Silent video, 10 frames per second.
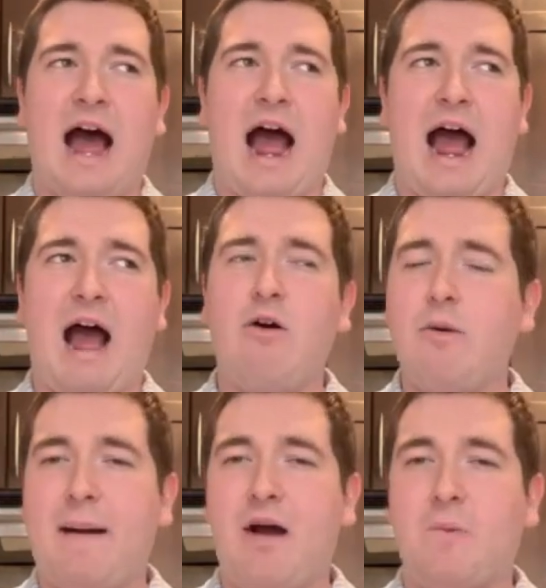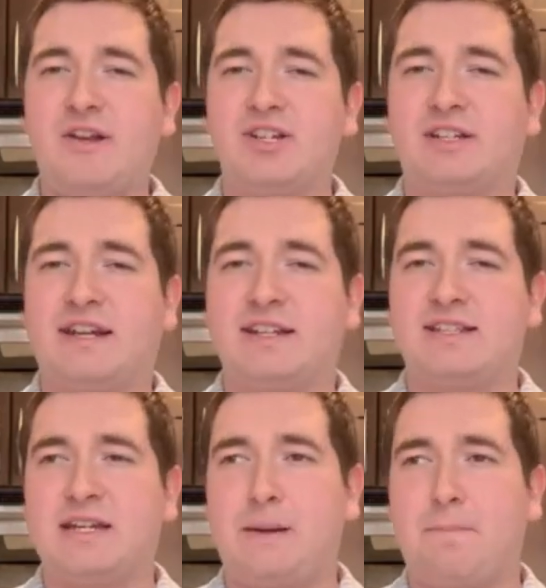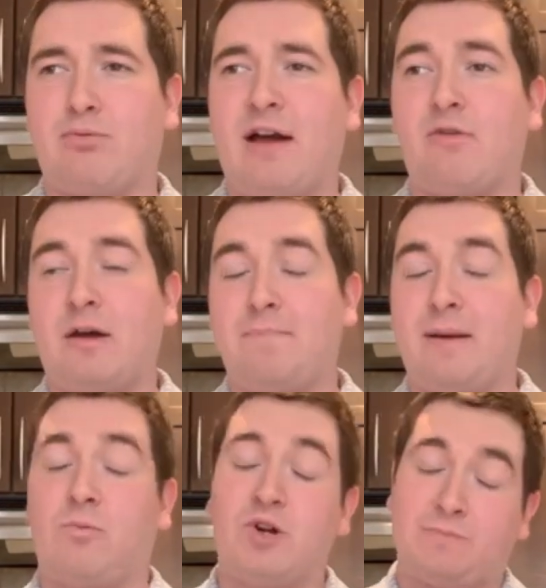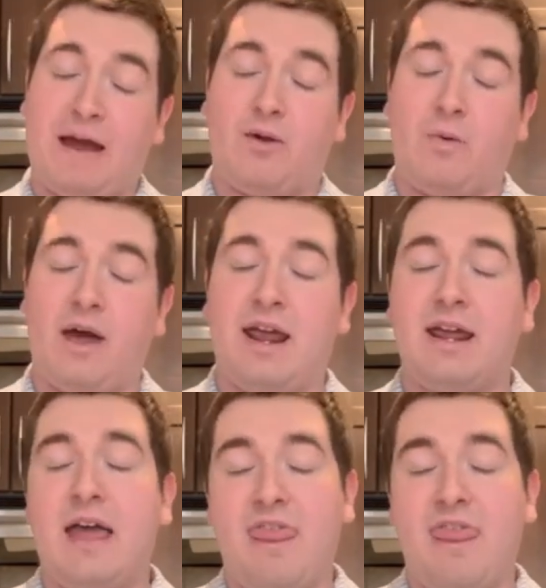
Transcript: how about we just get to see Brett Rypien, which, by the way,